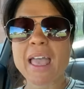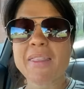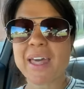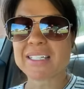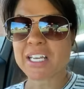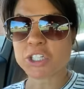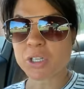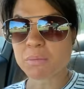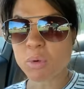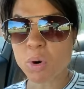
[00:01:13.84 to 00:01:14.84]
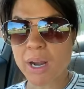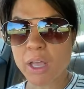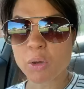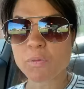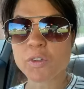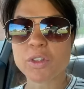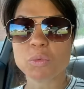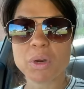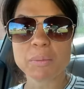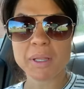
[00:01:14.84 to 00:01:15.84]
And that is actually more helpful
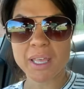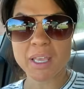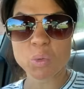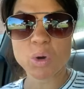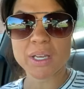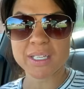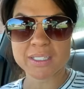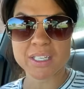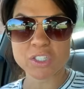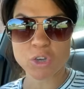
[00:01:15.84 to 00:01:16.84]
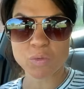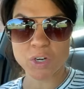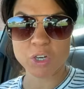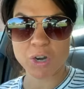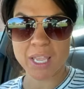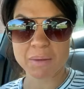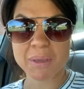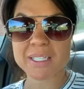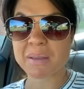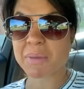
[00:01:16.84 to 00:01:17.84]
than replaying one instance over in your head,
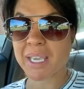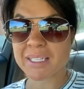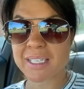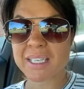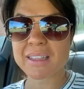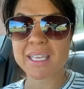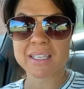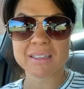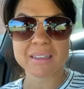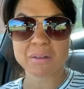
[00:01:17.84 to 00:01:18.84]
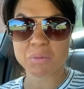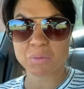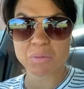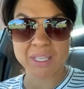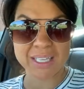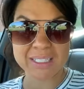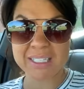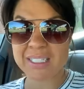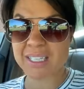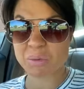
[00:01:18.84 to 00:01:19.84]
because I'm guessing the
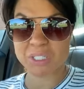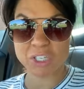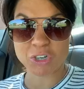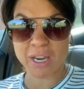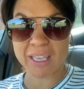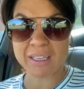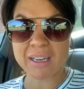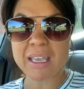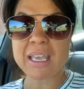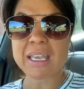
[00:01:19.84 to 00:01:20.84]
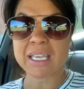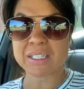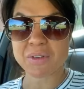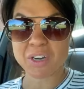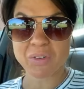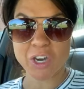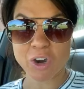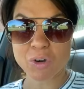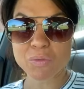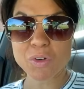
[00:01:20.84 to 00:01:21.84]
instance that was in your head is very, very
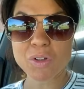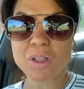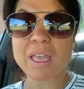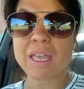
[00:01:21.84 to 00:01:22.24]
hurtful